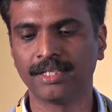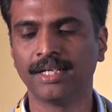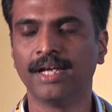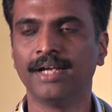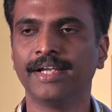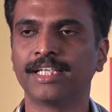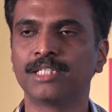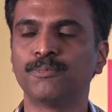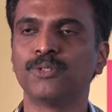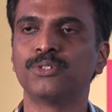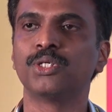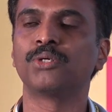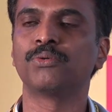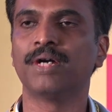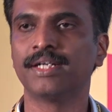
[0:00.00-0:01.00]
and expose the
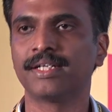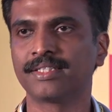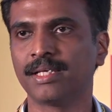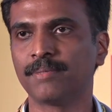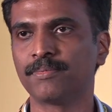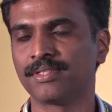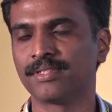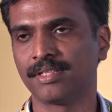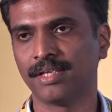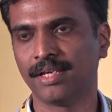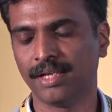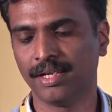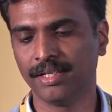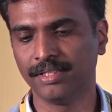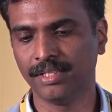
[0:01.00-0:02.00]
quadriceps
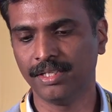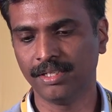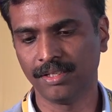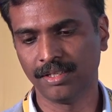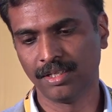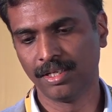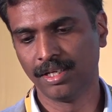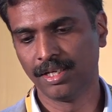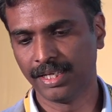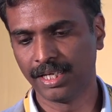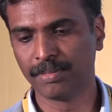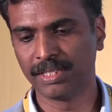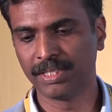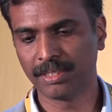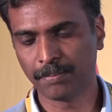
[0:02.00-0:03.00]
and the
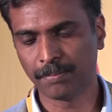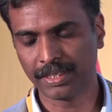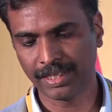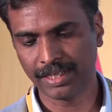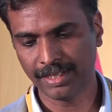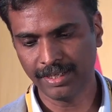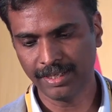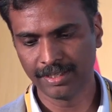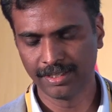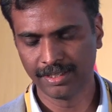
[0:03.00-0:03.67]
ligamentum patellae.